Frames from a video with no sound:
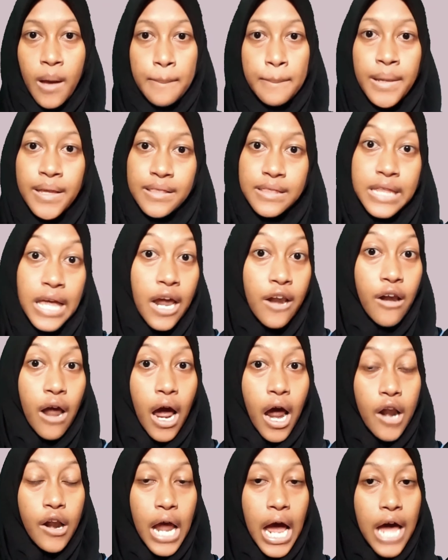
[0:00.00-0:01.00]
But there
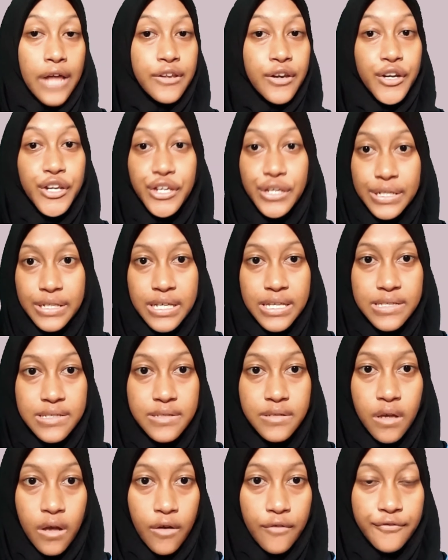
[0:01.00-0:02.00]
are other
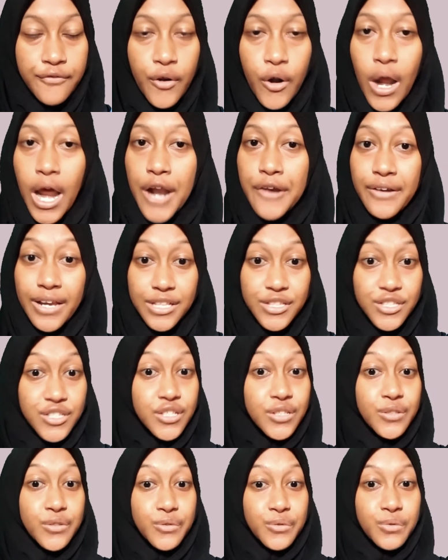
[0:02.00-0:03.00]
units for area
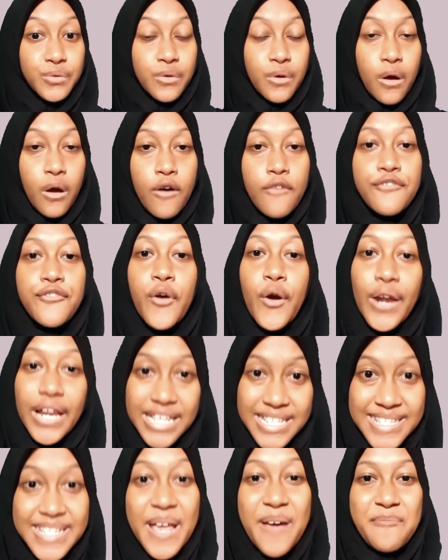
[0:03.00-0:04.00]
too. For
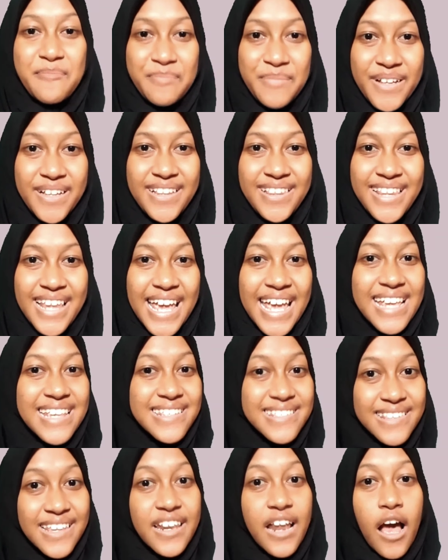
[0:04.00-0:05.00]
example,
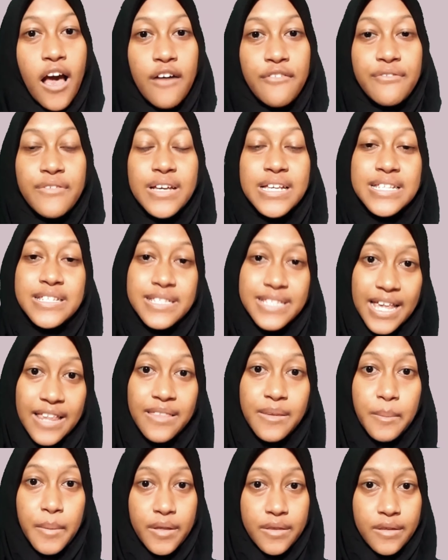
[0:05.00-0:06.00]
instead of a
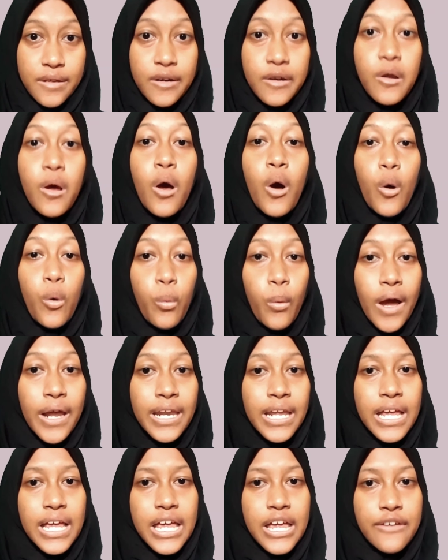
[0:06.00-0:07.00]
centimeter,
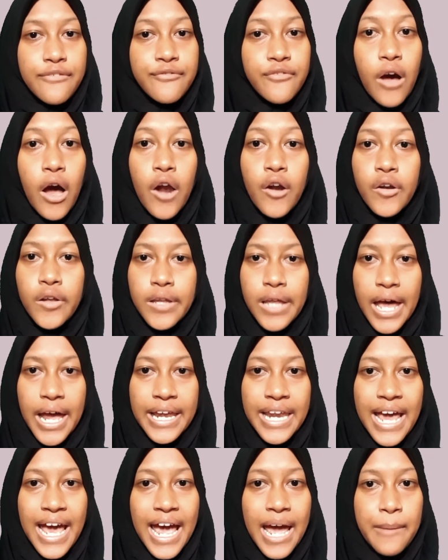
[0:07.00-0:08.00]
what if our
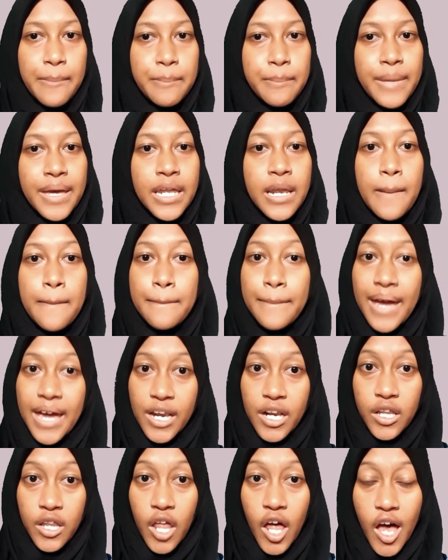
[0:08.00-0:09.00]
line had been a
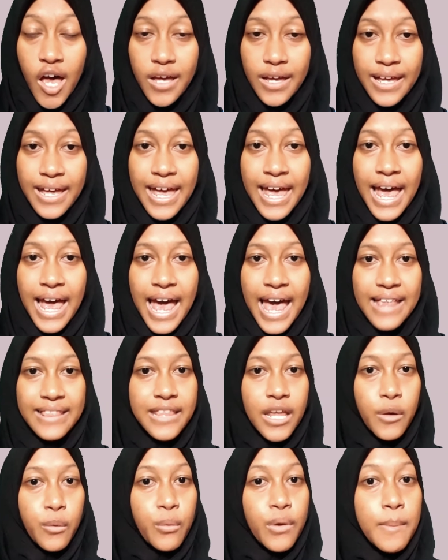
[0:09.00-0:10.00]
meter long
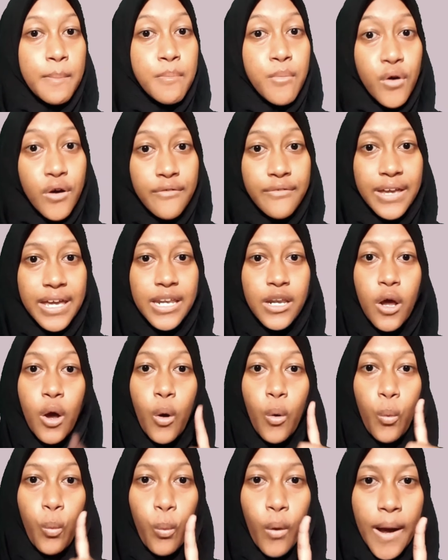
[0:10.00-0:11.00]
and then we move it
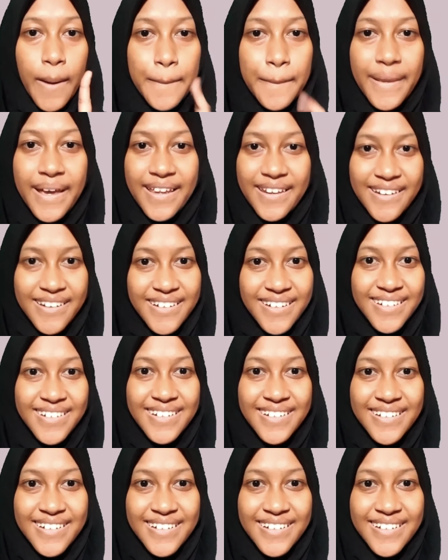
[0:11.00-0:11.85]
1 meter?